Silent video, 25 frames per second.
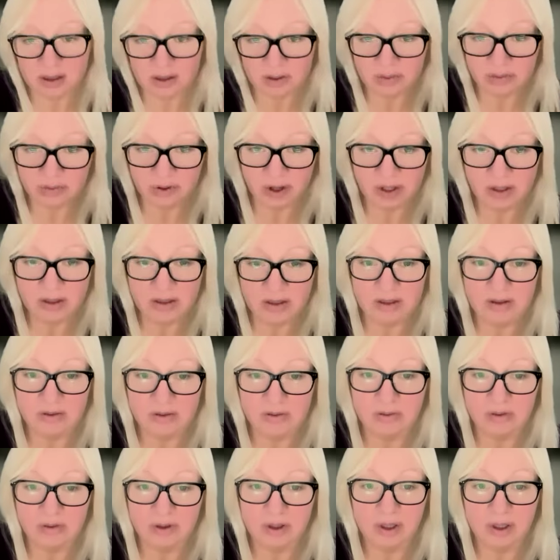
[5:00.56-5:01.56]

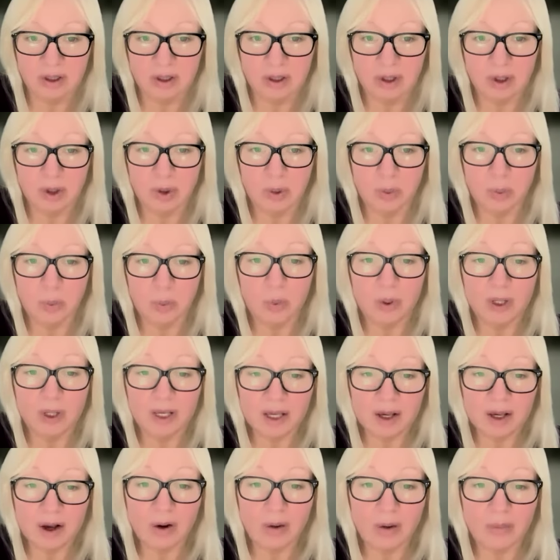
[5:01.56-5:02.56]
effective,
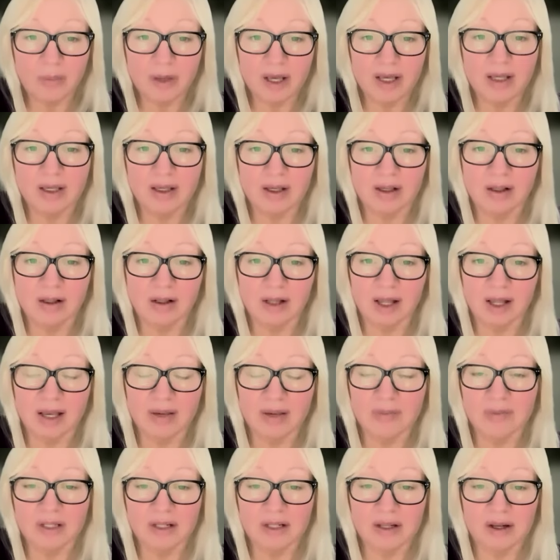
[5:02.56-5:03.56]
We are making
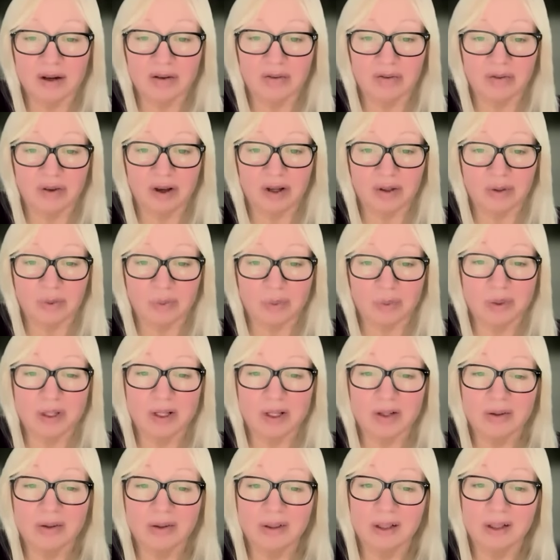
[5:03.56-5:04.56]
claims that affect
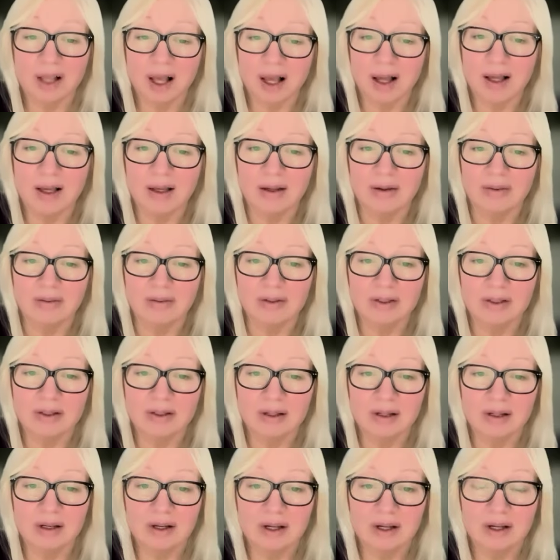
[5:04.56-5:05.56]
real lives.
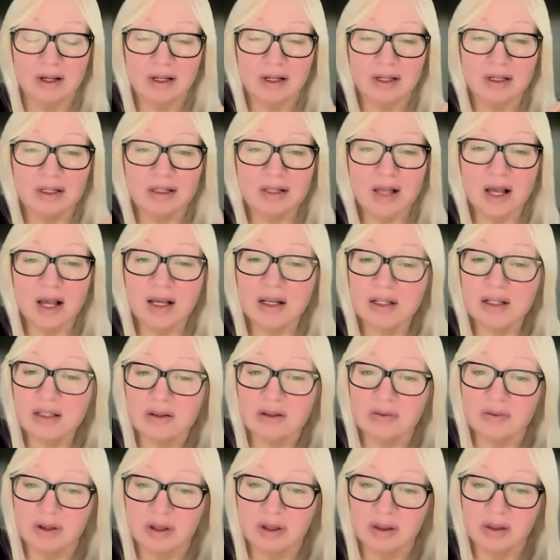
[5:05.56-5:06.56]

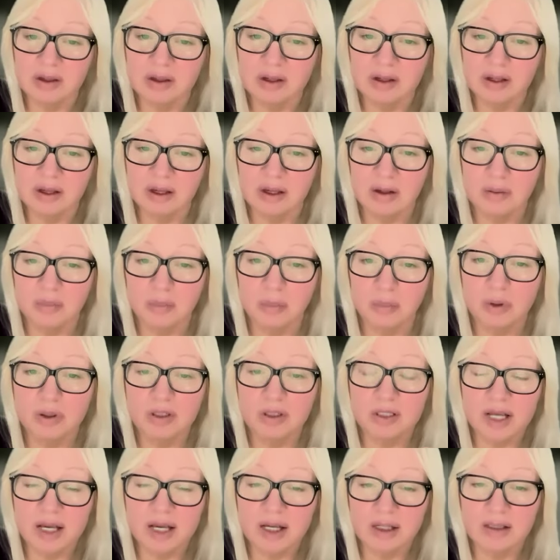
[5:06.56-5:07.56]
Scientific thinking
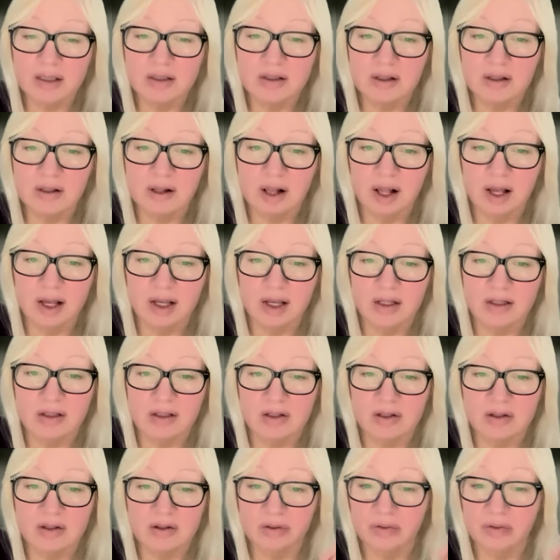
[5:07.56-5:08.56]
protects
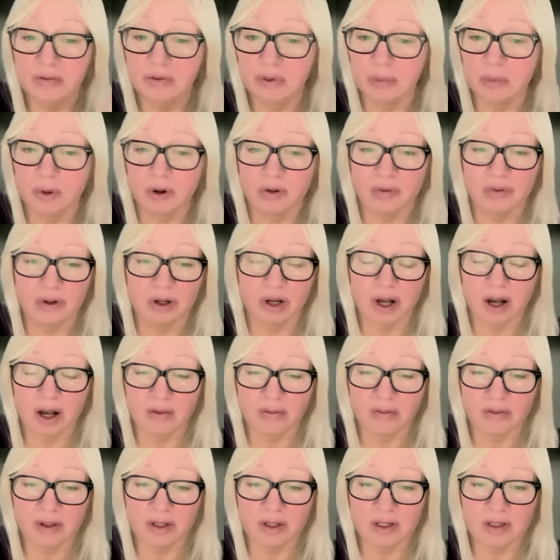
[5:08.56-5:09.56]
clients from
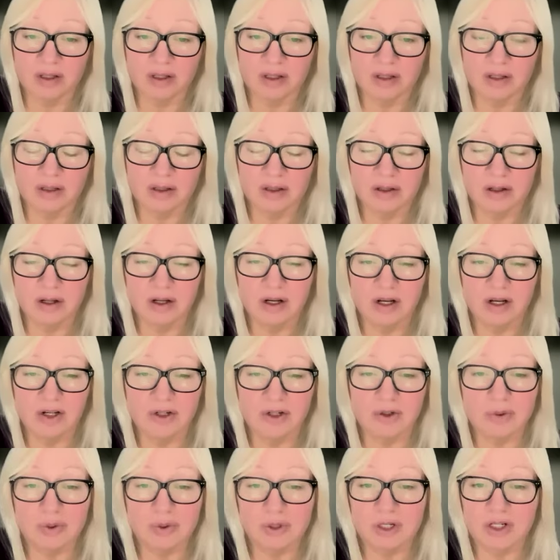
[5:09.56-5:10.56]
overconfidence,
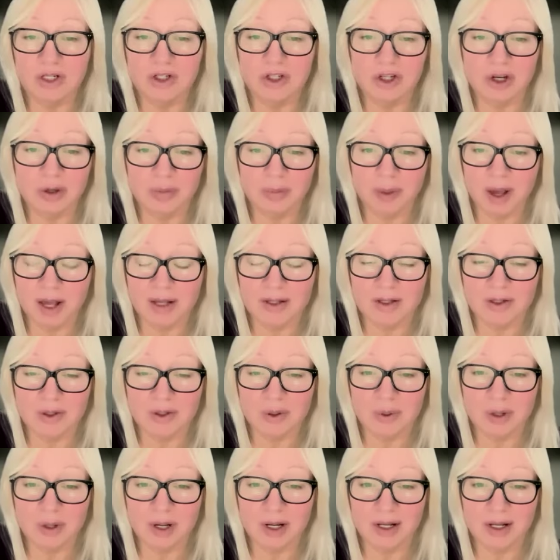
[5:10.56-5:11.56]
tradition
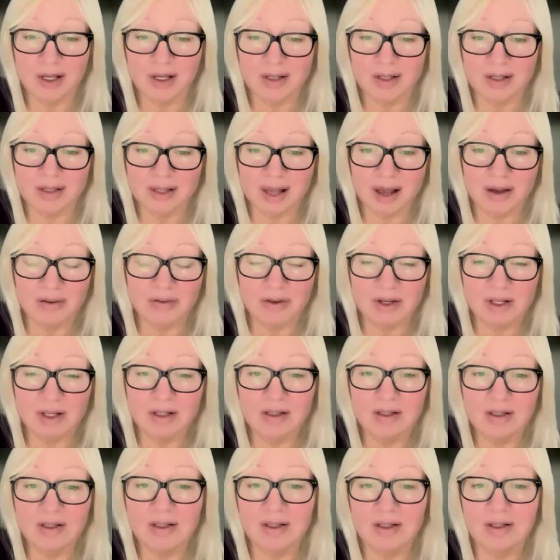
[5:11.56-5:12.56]
masquerading as
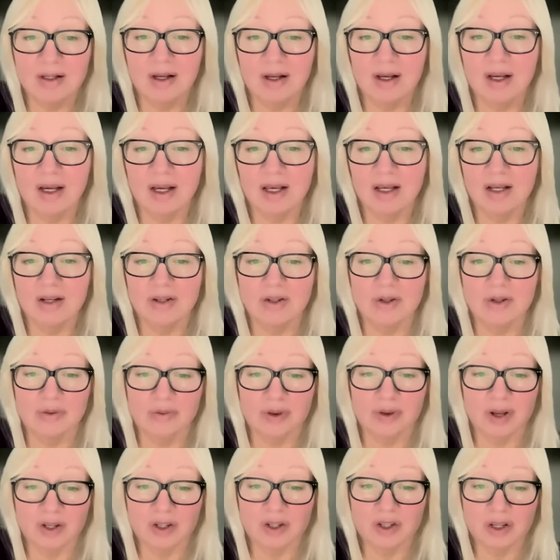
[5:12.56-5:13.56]
evidence,
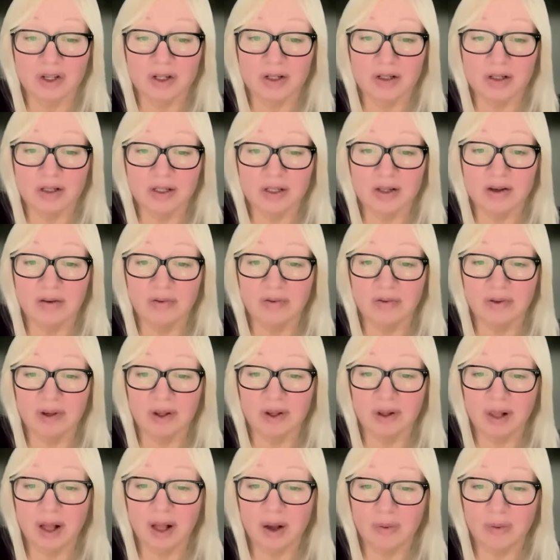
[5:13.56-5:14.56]
interventions that
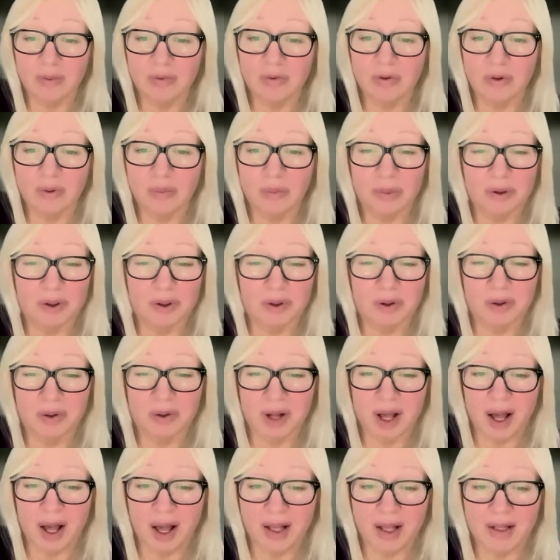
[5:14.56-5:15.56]
feel helpful but are
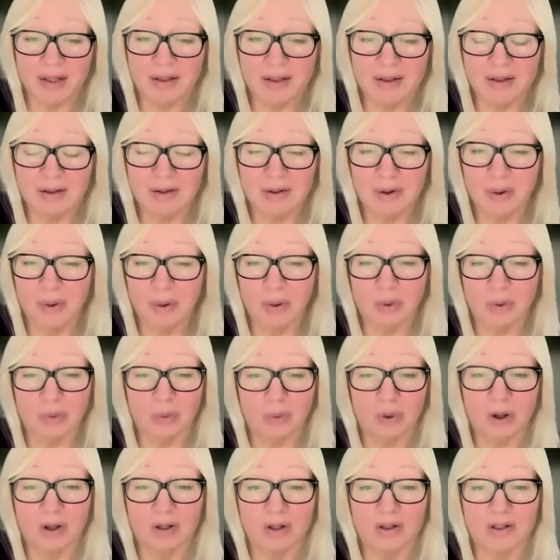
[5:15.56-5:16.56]
not, or
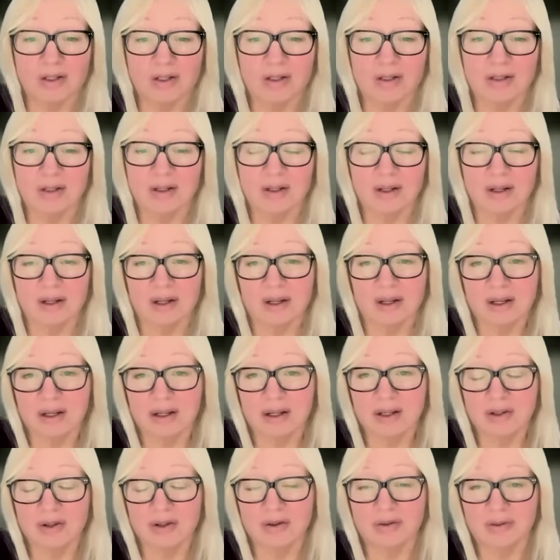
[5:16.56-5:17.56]
worse,
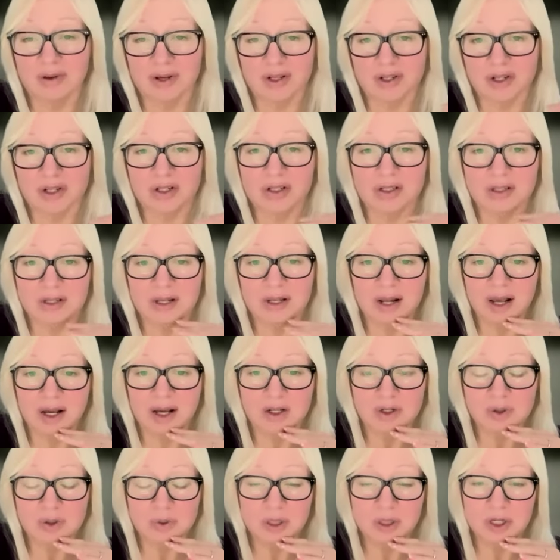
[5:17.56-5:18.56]
interventions that
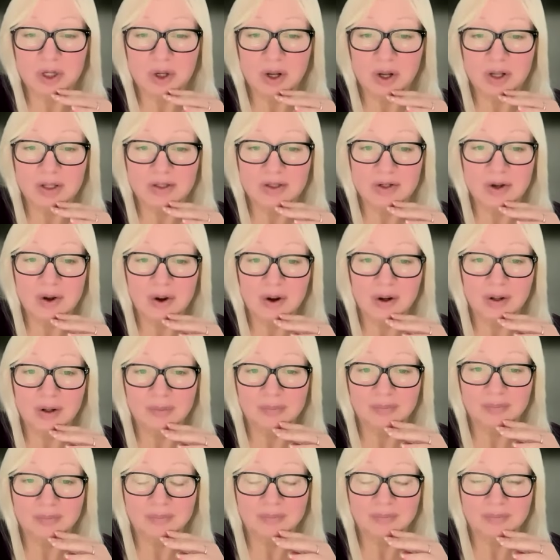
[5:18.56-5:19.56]
actually cause
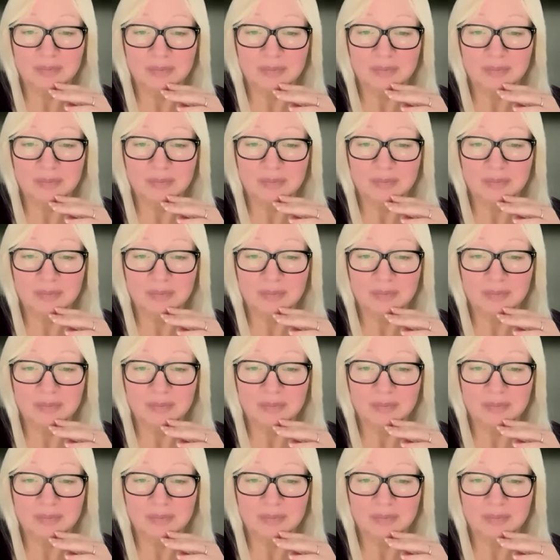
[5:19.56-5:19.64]
harm.